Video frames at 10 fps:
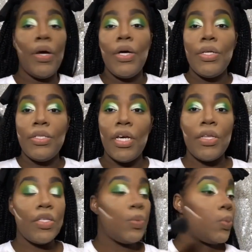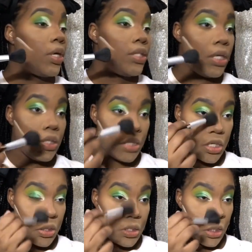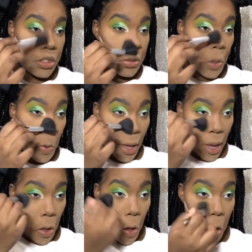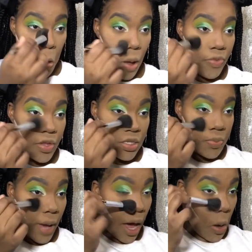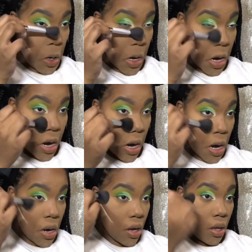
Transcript: take this brush and just dust away all of this powder